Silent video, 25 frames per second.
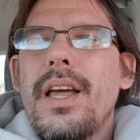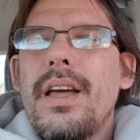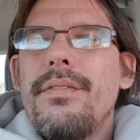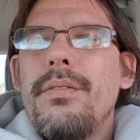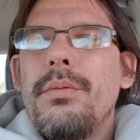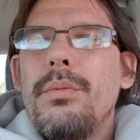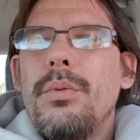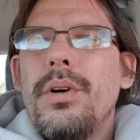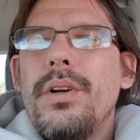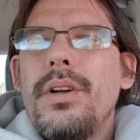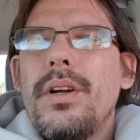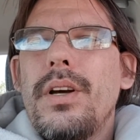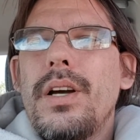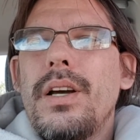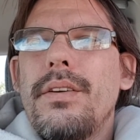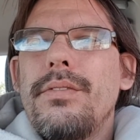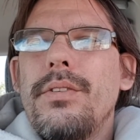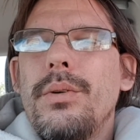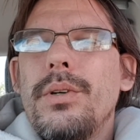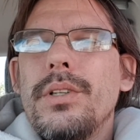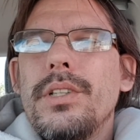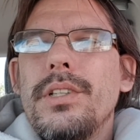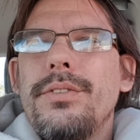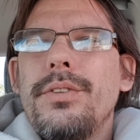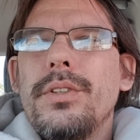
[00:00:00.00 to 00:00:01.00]
have a have
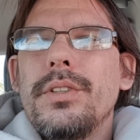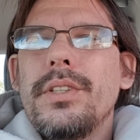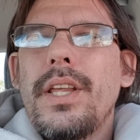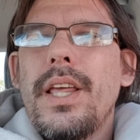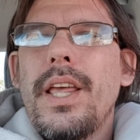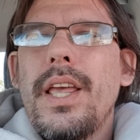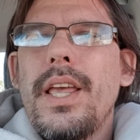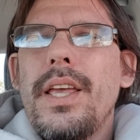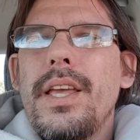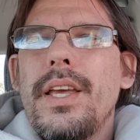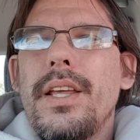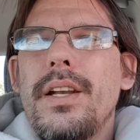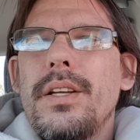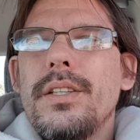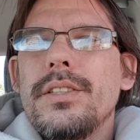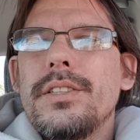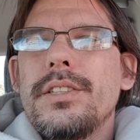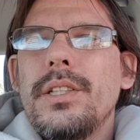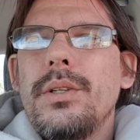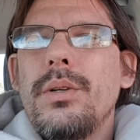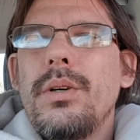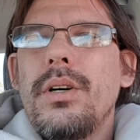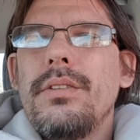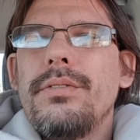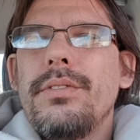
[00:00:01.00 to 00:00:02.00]
a wonderful day, and I'll
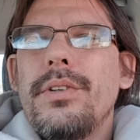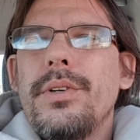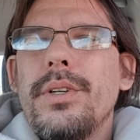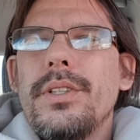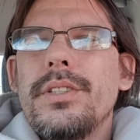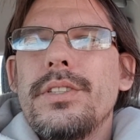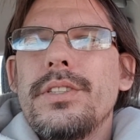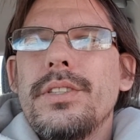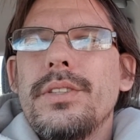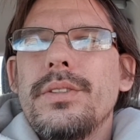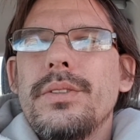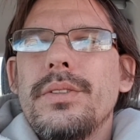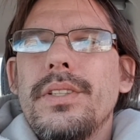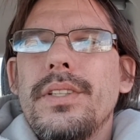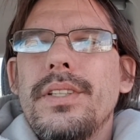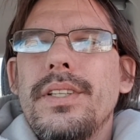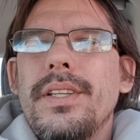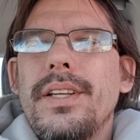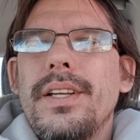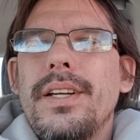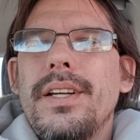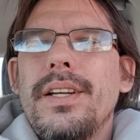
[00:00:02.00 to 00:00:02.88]
see you all very soon.